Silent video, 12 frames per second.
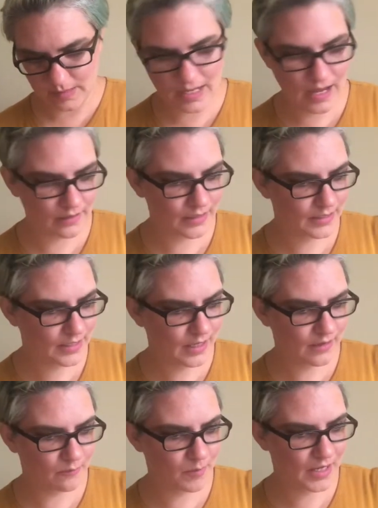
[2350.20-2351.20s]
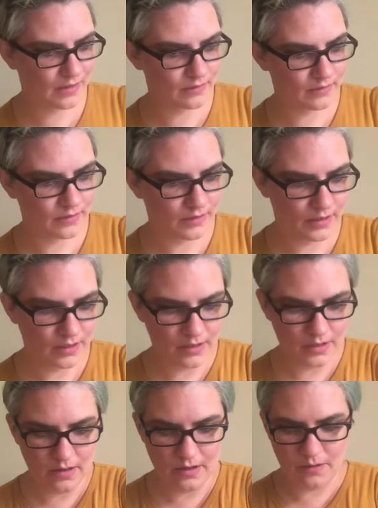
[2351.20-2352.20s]
yeah, that's kind of been
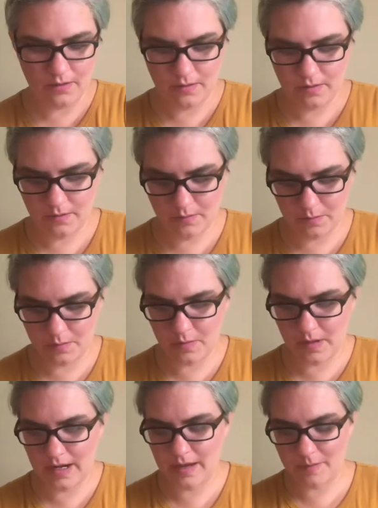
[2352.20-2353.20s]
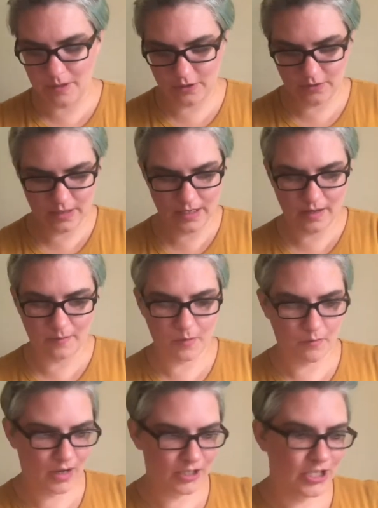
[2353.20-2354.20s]
what I've been doing. I've
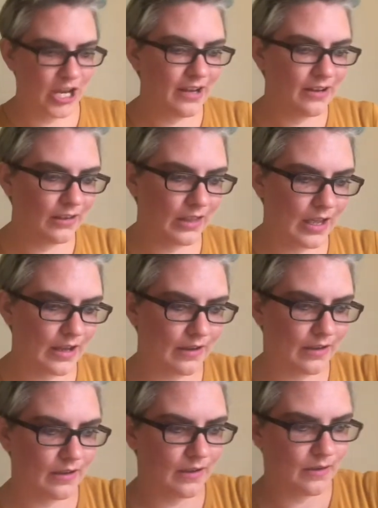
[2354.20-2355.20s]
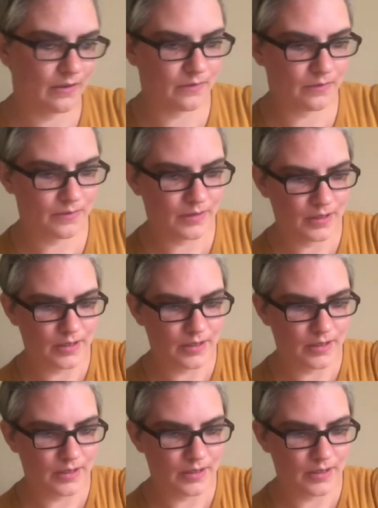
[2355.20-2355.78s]
been watching a lot of